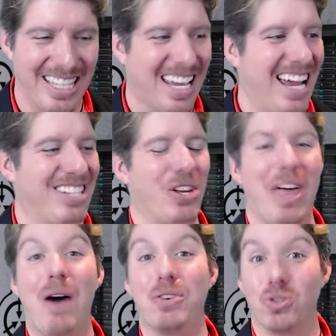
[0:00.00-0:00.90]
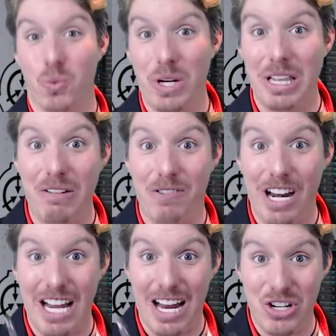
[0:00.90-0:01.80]
And so that was really
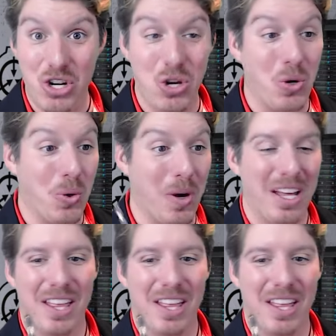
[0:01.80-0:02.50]
funny. I knew